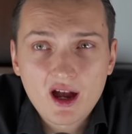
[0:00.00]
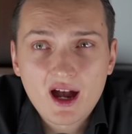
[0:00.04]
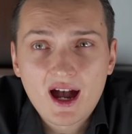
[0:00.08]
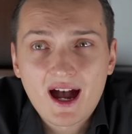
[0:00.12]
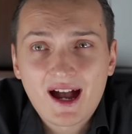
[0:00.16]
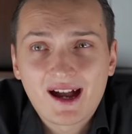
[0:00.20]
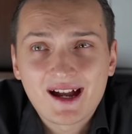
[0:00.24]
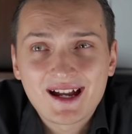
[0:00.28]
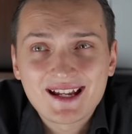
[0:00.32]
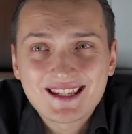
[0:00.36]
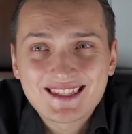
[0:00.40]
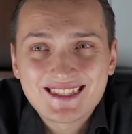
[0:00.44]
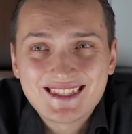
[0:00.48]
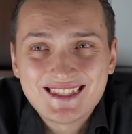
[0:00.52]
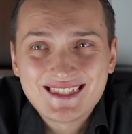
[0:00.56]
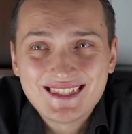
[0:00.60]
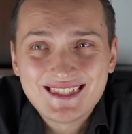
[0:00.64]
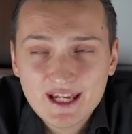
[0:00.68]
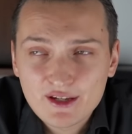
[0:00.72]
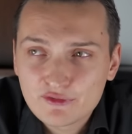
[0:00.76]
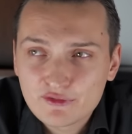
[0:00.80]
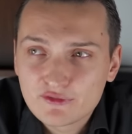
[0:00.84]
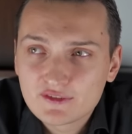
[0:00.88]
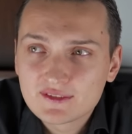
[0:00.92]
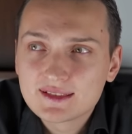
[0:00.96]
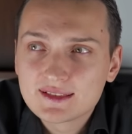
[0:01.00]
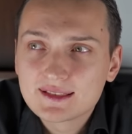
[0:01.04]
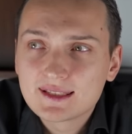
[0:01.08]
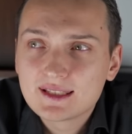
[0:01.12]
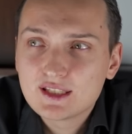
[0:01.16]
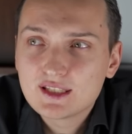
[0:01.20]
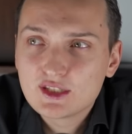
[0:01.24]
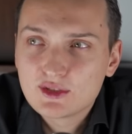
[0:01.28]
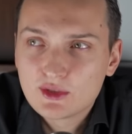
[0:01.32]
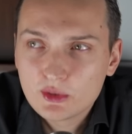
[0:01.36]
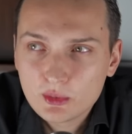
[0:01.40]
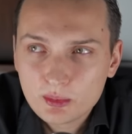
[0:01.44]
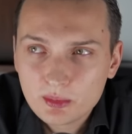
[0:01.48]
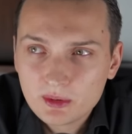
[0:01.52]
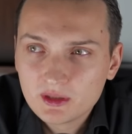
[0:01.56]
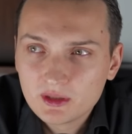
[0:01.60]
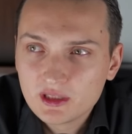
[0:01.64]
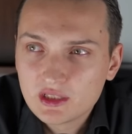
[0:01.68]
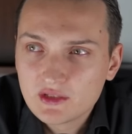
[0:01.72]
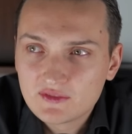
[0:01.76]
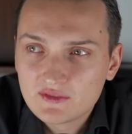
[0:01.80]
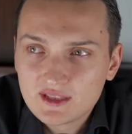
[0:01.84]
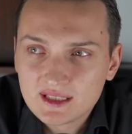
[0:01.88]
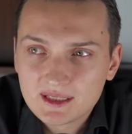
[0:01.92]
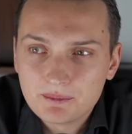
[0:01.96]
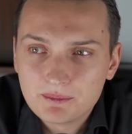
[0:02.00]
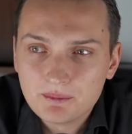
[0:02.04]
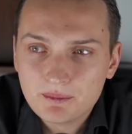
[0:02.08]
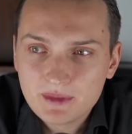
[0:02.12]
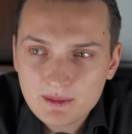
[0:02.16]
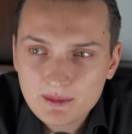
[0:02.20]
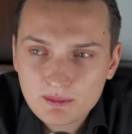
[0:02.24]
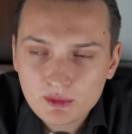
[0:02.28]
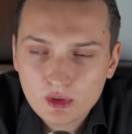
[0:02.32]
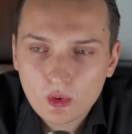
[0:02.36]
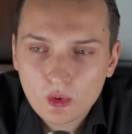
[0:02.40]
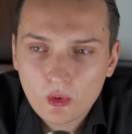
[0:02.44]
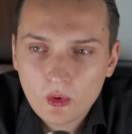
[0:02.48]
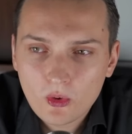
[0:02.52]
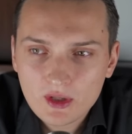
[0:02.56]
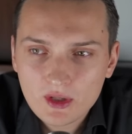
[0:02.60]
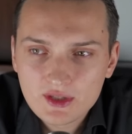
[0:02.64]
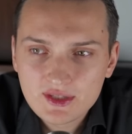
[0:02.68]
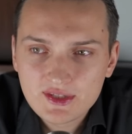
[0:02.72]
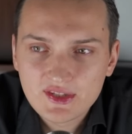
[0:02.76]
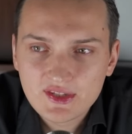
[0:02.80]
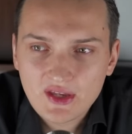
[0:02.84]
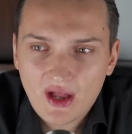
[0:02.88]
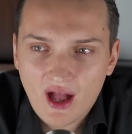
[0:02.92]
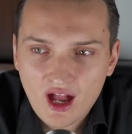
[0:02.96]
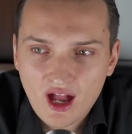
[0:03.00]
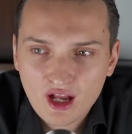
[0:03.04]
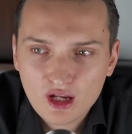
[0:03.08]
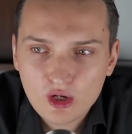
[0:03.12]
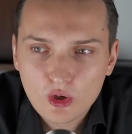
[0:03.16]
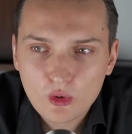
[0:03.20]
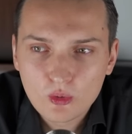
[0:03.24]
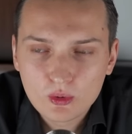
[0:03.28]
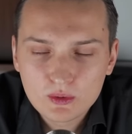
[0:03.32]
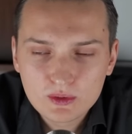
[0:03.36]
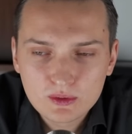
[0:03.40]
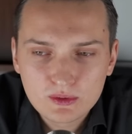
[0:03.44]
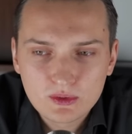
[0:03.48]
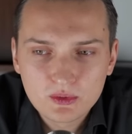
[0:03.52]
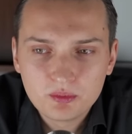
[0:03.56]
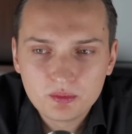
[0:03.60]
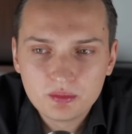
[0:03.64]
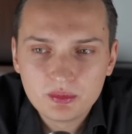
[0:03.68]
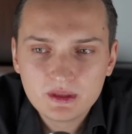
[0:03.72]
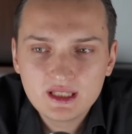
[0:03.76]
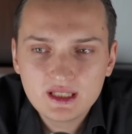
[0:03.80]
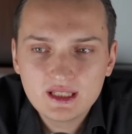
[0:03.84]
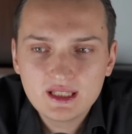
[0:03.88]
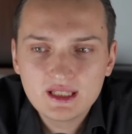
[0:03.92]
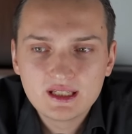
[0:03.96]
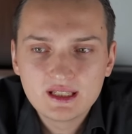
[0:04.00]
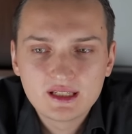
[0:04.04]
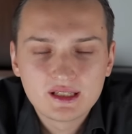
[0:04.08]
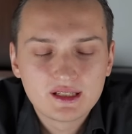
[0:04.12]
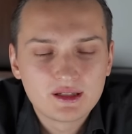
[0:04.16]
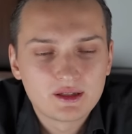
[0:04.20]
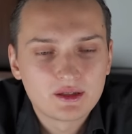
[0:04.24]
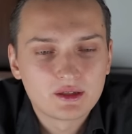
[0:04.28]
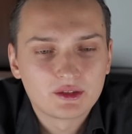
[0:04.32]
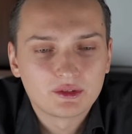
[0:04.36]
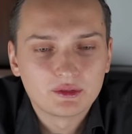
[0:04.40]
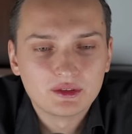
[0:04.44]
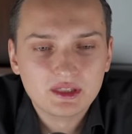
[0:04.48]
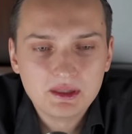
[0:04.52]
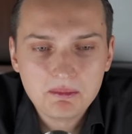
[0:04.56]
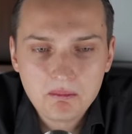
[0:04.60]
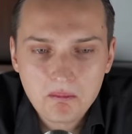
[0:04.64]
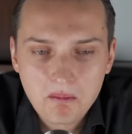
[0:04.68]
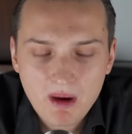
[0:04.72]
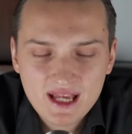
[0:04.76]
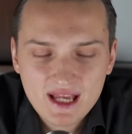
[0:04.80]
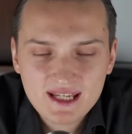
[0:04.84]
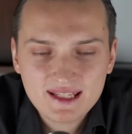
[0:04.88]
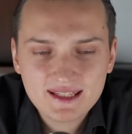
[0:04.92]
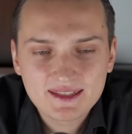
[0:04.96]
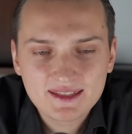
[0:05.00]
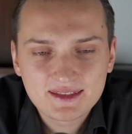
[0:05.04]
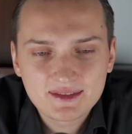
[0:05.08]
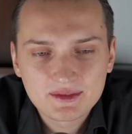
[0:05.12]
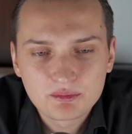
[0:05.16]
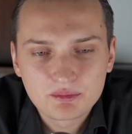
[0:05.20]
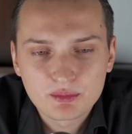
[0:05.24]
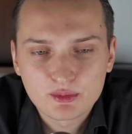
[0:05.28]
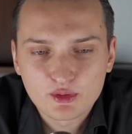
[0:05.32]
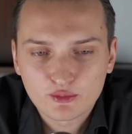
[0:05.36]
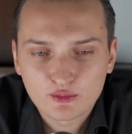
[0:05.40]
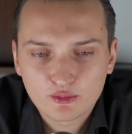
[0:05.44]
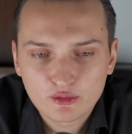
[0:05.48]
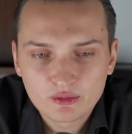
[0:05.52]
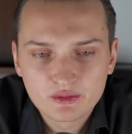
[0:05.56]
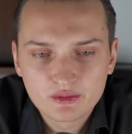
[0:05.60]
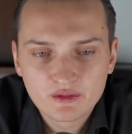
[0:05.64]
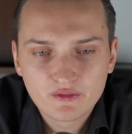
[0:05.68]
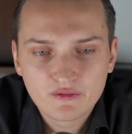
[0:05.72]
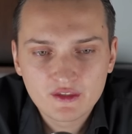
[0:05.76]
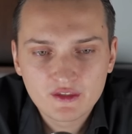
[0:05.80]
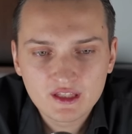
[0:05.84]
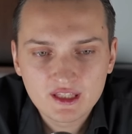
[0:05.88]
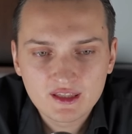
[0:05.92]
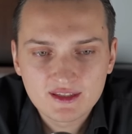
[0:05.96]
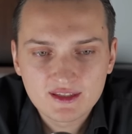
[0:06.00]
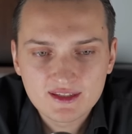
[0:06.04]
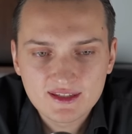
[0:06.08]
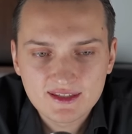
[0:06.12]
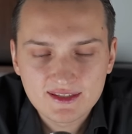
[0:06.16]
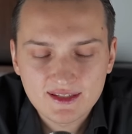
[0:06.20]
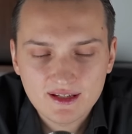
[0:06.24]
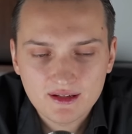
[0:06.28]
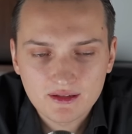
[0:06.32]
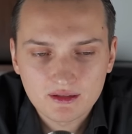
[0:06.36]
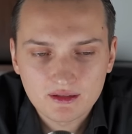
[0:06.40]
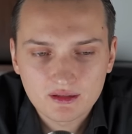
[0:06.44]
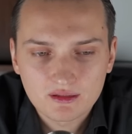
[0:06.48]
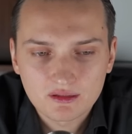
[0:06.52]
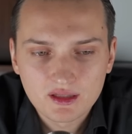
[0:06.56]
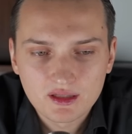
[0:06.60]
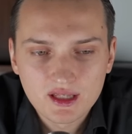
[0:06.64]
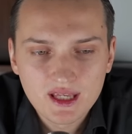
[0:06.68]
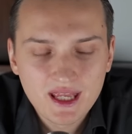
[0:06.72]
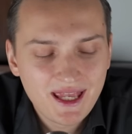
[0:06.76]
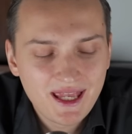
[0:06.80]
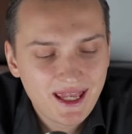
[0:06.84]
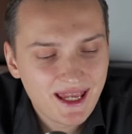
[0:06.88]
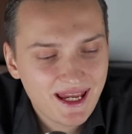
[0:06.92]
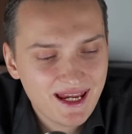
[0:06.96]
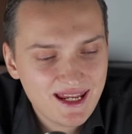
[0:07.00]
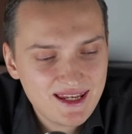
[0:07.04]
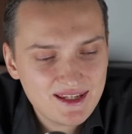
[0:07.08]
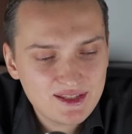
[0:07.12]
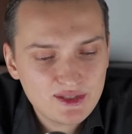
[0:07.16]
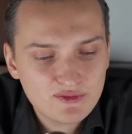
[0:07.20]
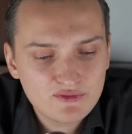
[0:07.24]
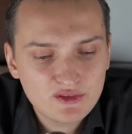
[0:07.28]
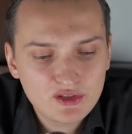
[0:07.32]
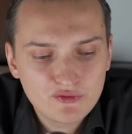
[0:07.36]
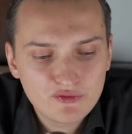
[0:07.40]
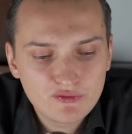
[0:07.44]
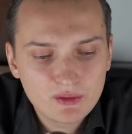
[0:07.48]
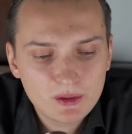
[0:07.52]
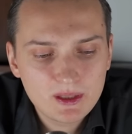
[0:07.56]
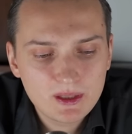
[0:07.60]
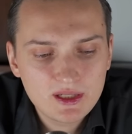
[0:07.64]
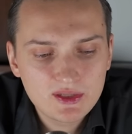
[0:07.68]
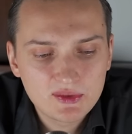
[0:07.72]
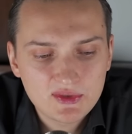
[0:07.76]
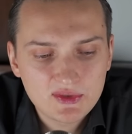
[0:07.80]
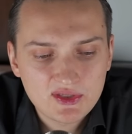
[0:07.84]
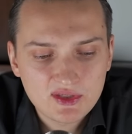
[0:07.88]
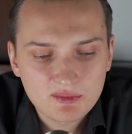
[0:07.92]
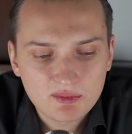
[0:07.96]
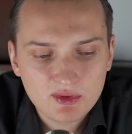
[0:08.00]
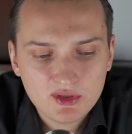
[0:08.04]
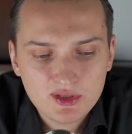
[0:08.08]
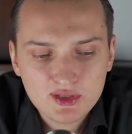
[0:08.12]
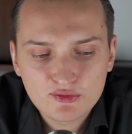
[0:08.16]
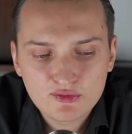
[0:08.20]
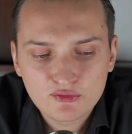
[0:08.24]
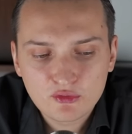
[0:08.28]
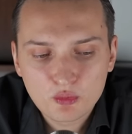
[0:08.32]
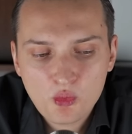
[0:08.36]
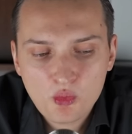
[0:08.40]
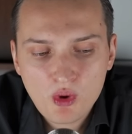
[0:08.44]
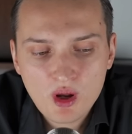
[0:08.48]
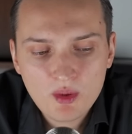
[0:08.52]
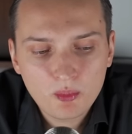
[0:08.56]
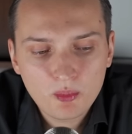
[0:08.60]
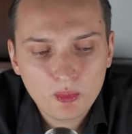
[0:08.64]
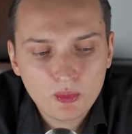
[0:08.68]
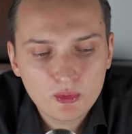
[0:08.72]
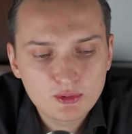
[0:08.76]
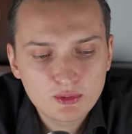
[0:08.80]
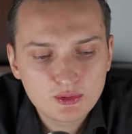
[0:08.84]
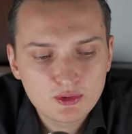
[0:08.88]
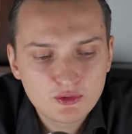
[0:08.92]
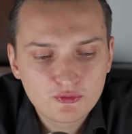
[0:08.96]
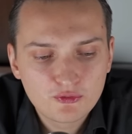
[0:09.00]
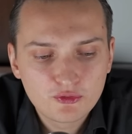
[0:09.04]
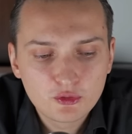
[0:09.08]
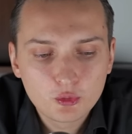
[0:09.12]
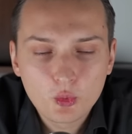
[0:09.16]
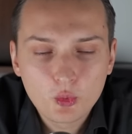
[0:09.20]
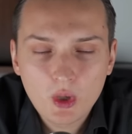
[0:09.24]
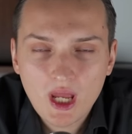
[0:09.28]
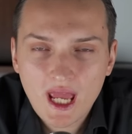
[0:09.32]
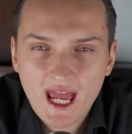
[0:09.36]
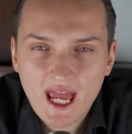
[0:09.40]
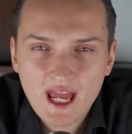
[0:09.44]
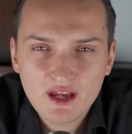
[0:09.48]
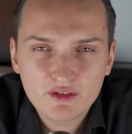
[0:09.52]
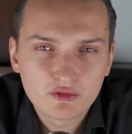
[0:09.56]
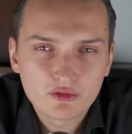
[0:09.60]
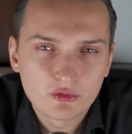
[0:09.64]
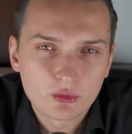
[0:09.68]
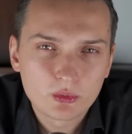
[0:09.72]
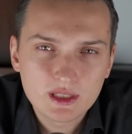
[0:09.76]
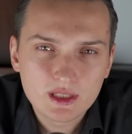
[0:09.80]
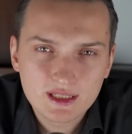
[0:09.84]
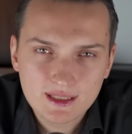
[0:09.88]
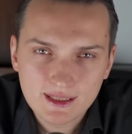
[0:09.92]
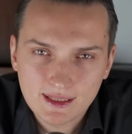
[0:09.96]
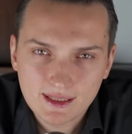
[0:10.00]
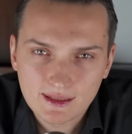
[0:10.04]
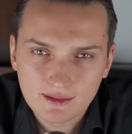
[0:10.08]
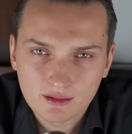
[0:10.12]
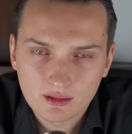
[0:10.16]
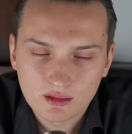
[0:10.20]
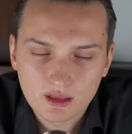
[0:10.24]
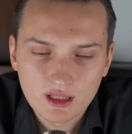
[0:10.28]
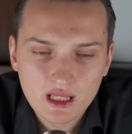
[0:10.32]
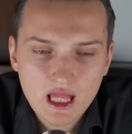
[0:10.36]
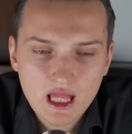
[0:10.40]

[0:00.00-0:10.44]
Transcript: I definitely do believe that meme coins are going to be the best performing thing this cycle. And it's very, very interesting because from one point of view, we have retail.